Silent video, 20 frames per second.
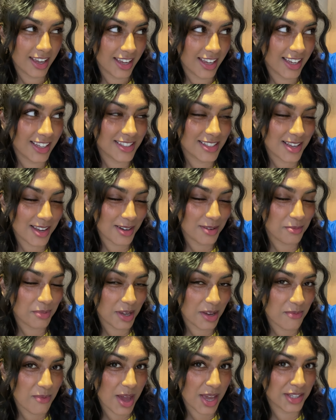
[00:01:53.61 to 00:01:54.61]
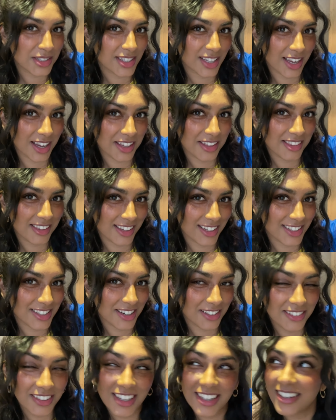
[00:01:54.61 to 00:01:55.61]
it's going to be amazing, I think,
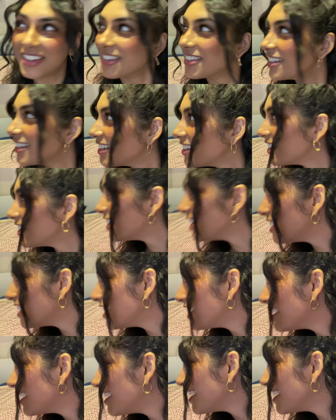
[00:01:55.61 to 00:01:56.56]
don't you? Absolutely.